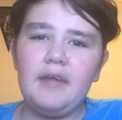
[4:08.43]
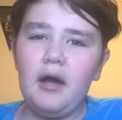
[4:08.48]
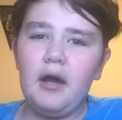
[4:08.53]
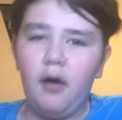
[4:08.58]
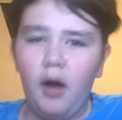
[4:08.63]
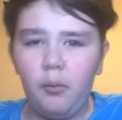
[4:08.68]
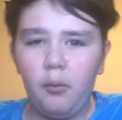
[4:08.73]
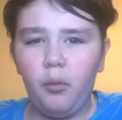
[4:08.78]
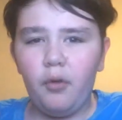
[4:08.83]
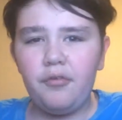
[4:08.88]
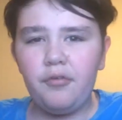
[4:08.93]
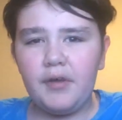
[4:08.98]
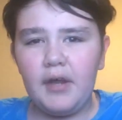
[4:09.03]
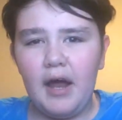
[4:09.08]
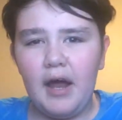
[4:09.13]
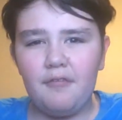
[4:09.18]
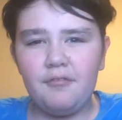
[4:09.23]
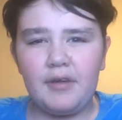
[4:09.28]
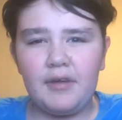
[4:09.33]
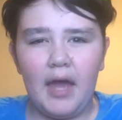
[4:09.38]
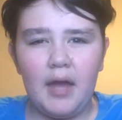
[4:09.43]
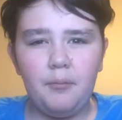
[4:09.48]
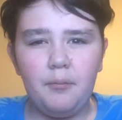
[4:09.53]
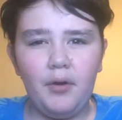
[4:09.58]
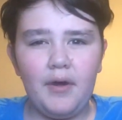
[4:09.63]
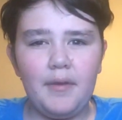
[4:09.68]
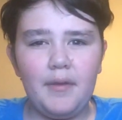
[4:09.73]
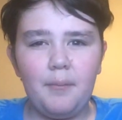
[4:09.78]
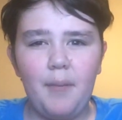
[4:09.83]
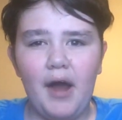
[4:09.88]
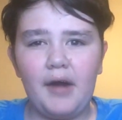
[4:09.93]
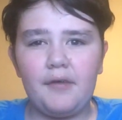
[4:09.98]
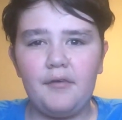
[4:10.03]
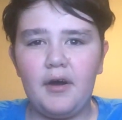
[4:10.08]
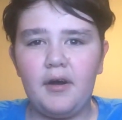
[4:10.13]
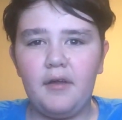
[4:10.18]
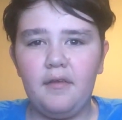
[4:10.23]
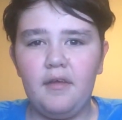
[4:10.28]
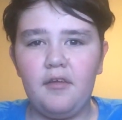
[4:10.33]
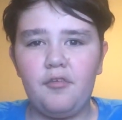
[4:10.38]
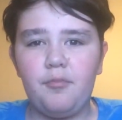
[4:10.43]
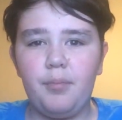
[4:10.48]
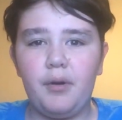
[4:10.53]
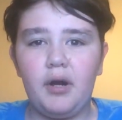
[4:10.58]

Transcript: Now, I was going to have gameplay in the background of this,